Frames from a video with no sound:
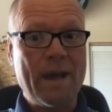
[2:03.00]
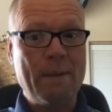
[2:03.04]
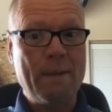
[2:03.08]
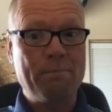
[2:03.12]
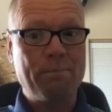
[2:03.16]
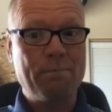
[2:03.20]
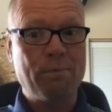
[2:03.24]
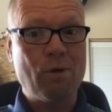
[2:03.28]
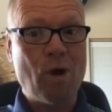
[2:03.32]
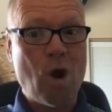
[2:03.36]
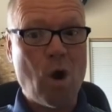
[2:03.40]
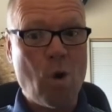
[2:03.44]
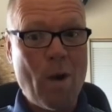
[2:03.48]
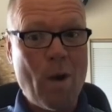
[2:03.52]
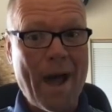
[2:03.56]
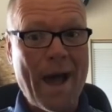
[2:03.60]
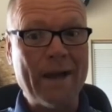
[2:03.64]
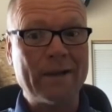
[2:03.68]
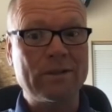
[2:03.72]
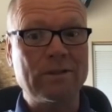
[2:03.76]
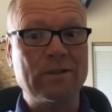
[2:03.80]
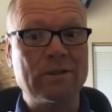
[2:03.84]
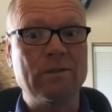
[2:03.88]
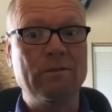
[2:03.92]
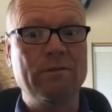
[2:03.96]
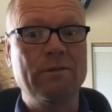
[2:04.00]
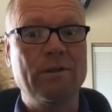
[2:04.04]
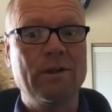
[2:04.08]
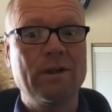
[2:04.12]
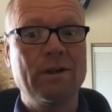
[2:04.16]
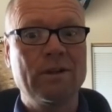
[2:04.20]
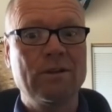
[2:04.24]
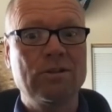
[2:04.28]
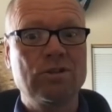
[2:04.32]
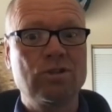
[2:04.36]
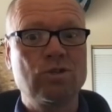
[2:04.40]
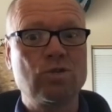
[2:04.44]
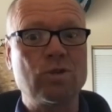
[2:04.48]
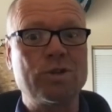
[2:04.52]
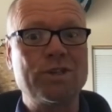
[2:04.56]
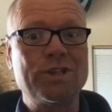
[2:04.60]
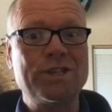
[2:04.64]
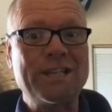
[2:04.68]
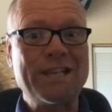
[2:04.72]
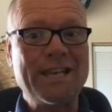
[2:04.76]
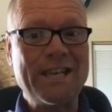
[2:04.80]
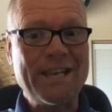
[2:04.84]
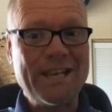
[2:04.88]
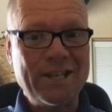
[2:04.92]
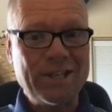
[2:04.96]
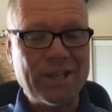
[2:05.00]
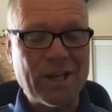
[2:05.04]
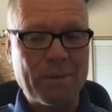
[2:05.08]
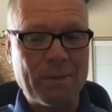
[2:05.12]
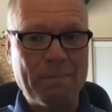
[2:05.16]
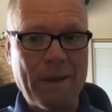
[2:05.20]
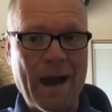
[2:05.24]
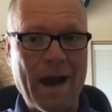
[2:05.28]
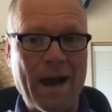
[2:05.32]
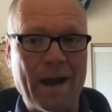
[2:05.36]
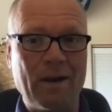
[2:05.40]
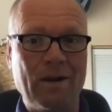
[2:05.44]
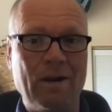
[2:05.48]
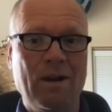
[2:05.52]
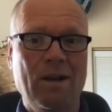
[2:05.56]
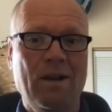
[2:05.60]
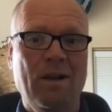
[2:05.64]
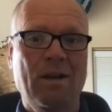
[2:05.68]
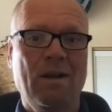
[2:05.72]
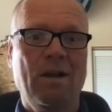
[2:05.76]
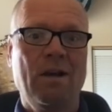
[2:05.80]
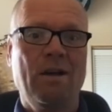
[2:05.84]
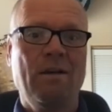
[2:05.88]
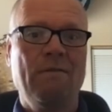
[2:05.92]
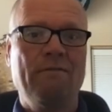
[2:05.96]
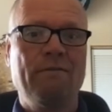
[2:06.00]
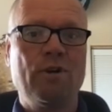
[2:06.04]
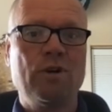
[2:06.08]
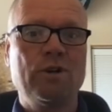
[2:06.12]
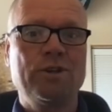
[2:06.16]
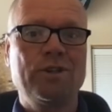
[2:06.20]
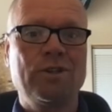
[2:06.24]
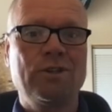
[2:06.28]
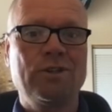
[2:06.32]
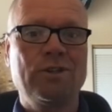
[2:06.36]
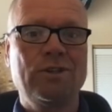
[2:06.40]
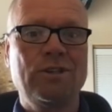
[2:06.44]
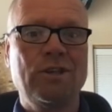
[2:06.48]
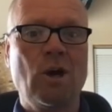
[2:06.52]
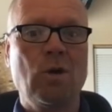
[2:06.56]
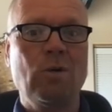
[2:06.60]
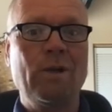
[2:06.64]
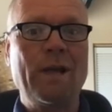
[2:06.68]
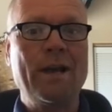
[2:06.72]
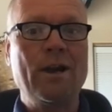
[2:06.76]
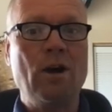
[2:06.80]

proactive, strategic buyer versus, you know, let